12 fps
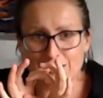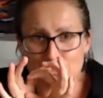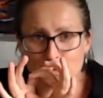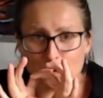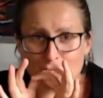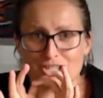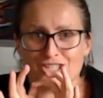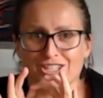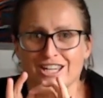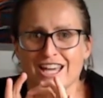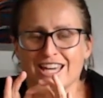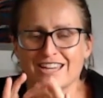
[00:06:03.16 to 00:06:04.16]
squash,
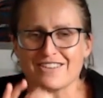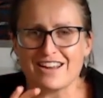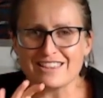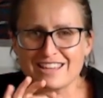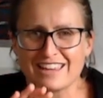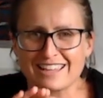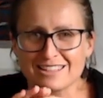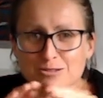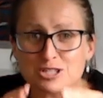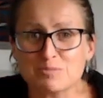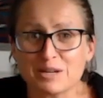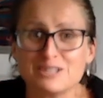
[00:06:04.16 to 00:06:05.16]
all right? They're like a little
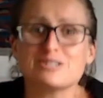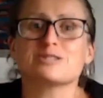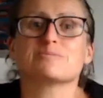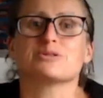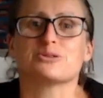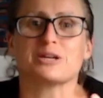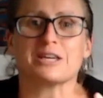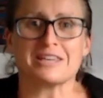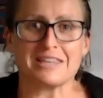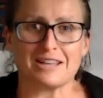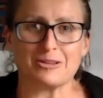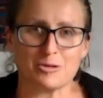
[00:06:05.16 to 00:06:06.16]
spaceship-looking
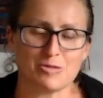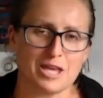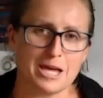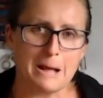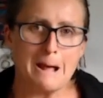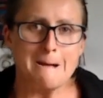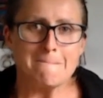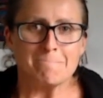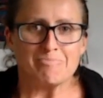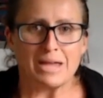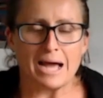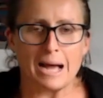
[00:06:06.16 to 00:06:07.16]
yellow thing.
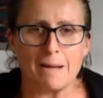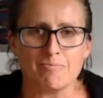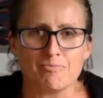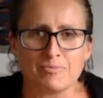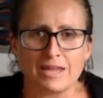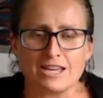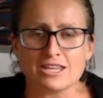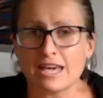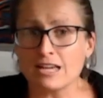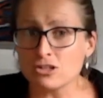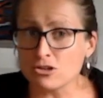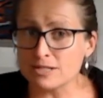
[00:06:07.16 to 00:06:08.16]
And you
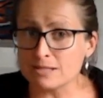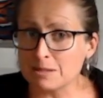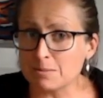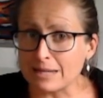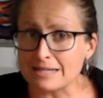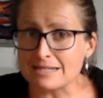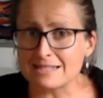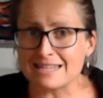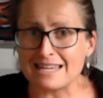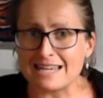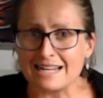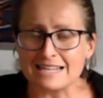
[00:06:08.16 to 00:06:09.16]
can use them in the place of
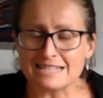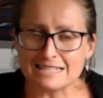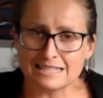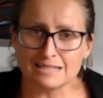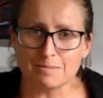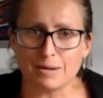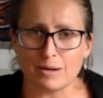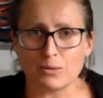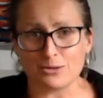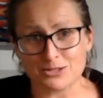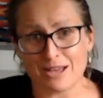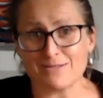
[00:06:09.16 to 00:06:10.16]
zucchinis, but we
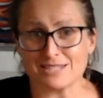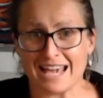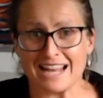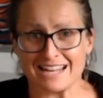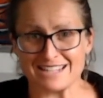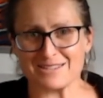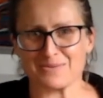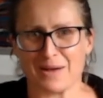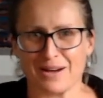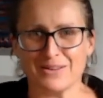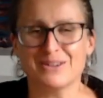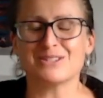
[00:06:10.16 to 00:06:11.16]
also have zucchinis as
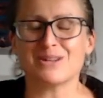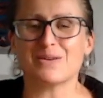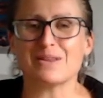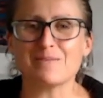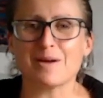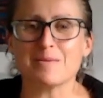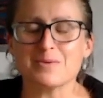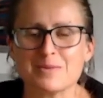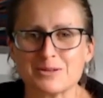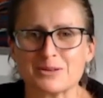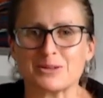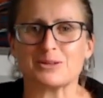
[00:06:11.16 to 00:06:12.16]
well. So at the moment, we've been
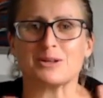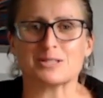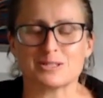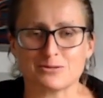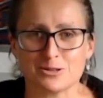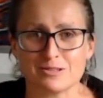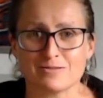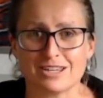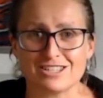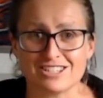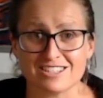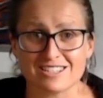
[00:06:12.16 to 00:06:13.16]
doing lots of roast
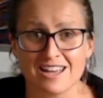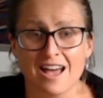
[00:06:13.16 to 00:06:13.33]
veggies,